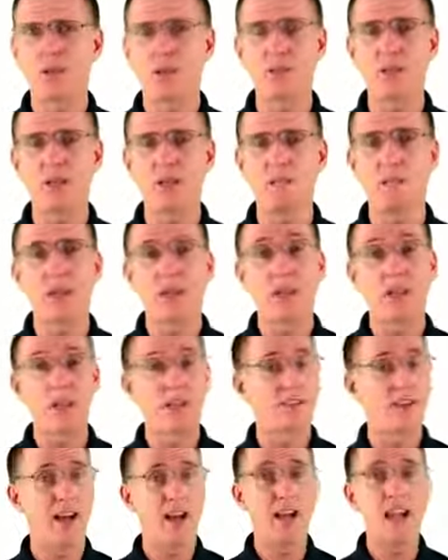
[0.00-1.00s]
I mean,
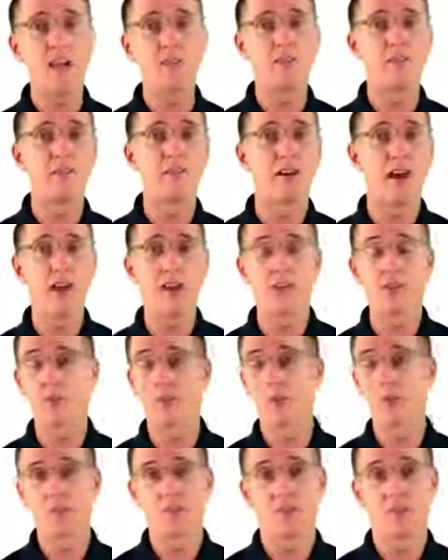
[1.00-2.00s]
if I have a file that
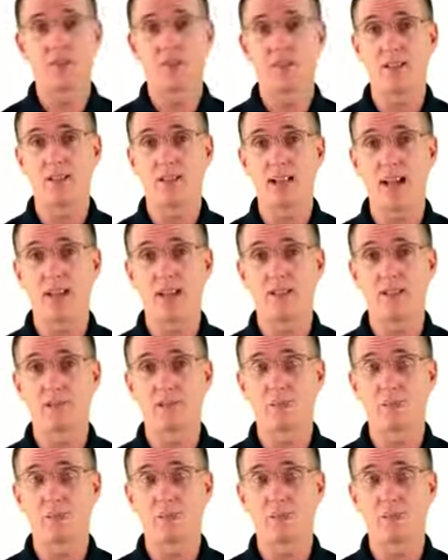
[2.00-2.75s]
represents a dollar,